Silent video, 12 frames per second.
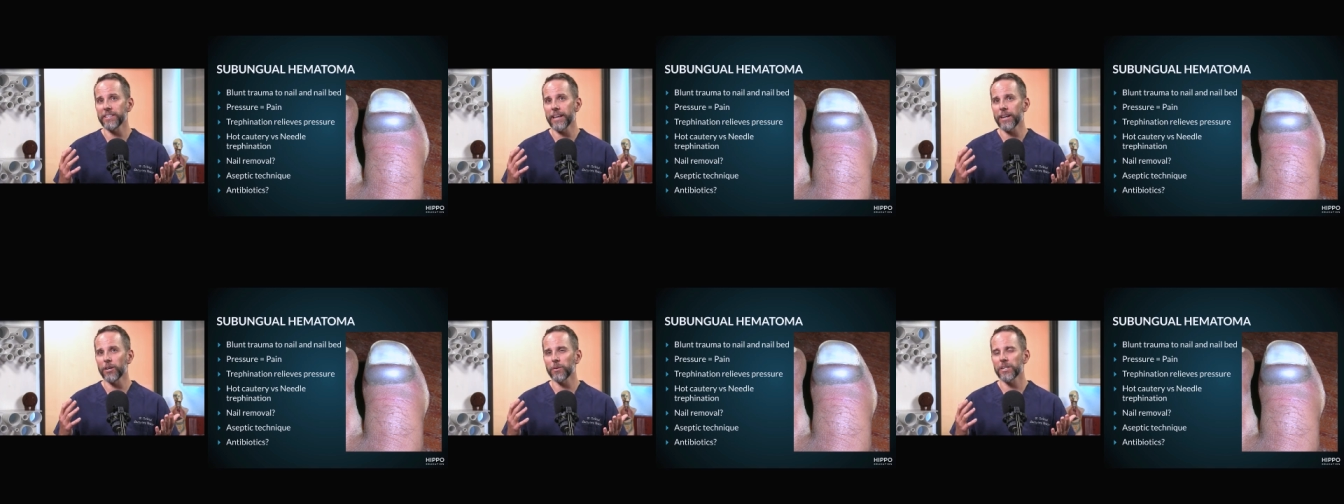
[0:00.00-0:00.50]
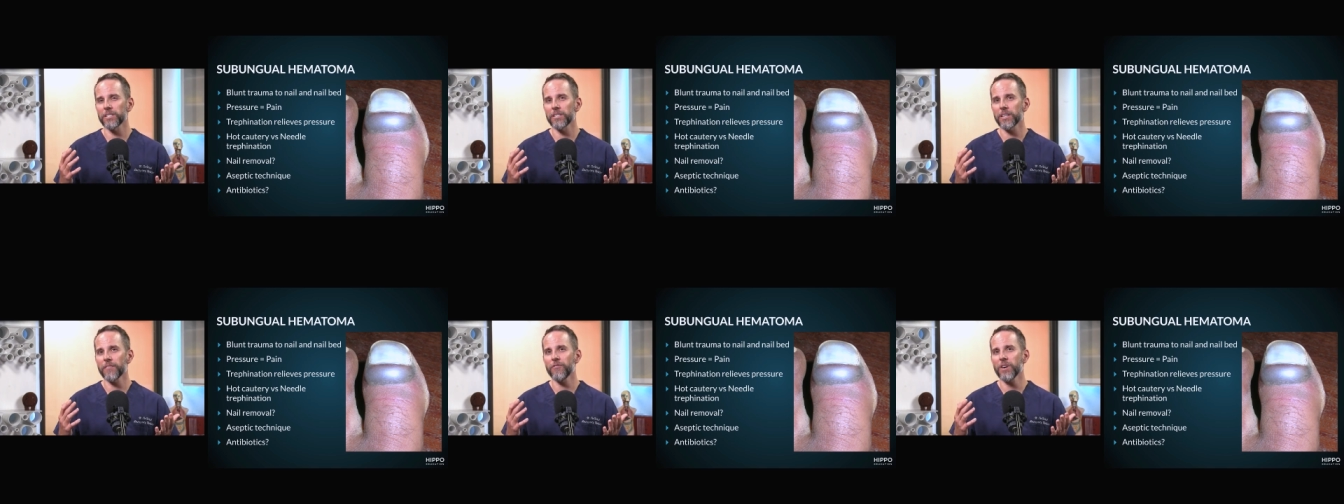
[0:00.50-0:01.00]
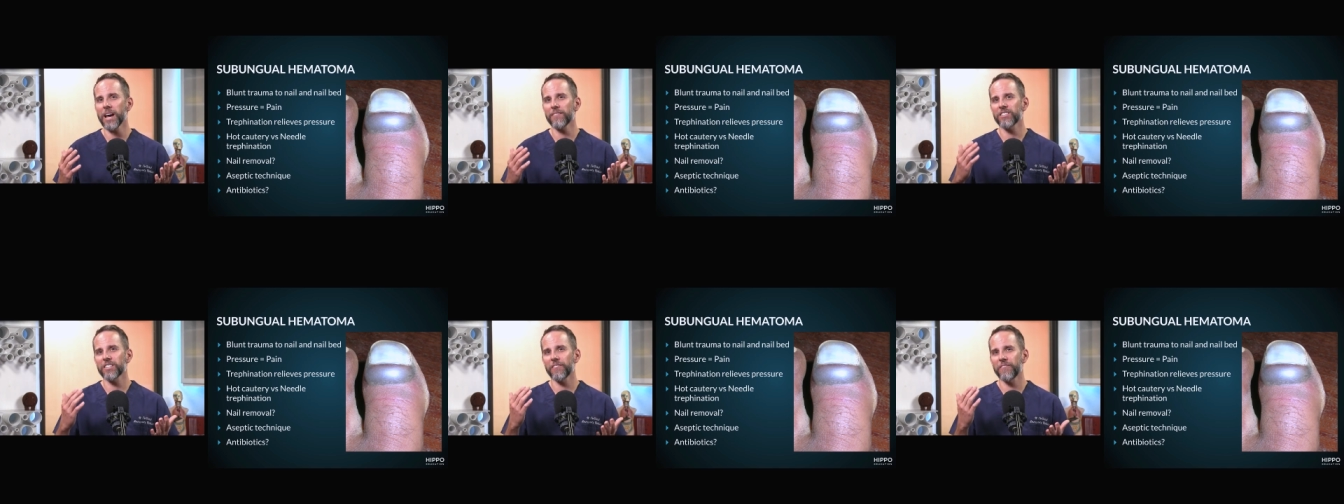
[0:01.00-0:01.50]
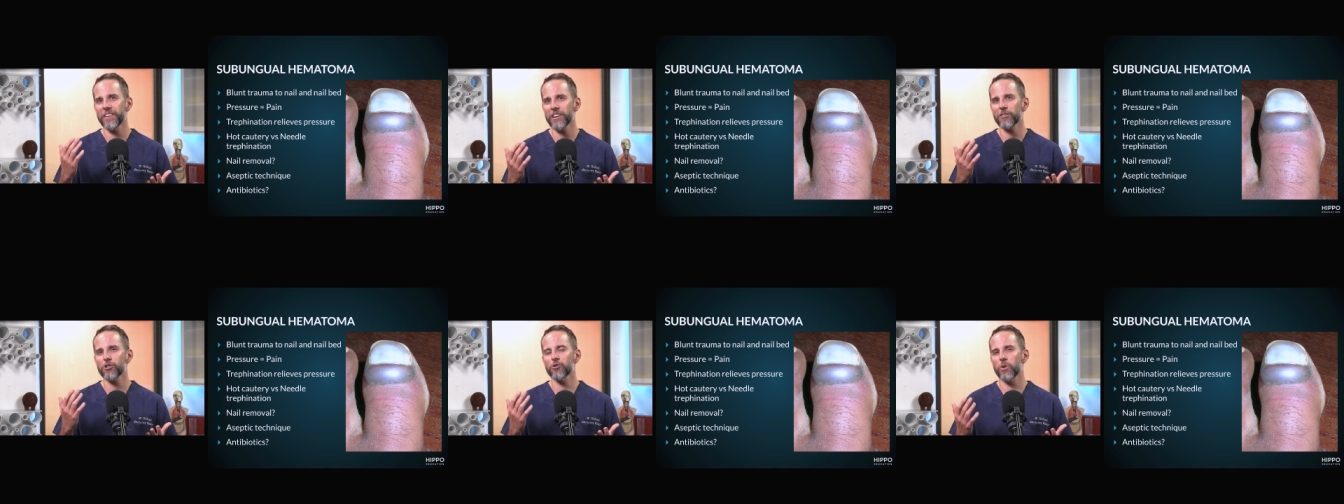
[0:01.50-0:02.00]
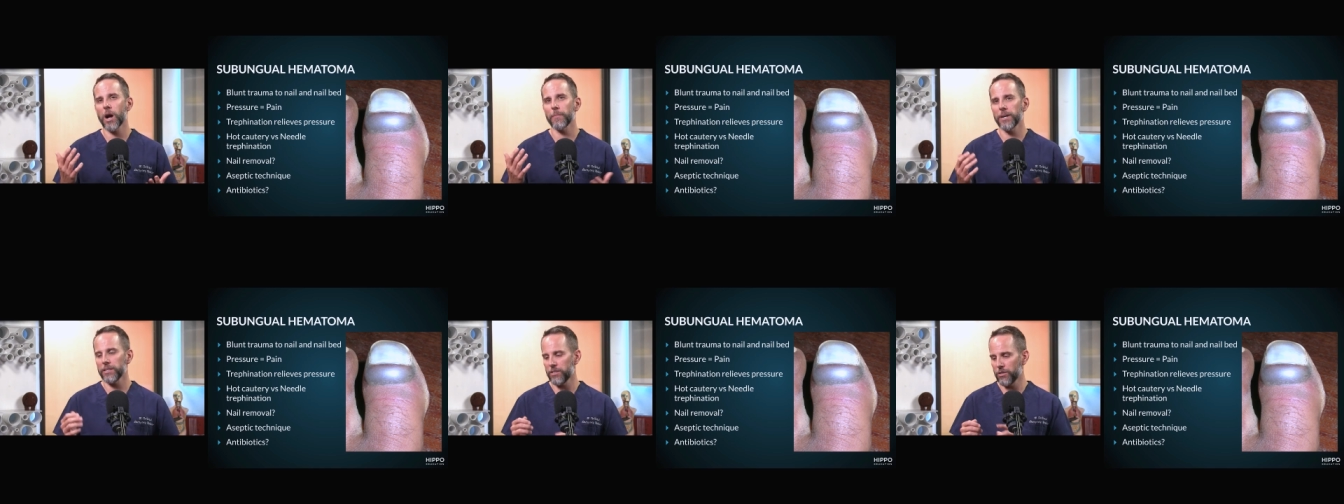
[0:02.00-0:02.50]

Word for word: nail because if you have severe trauma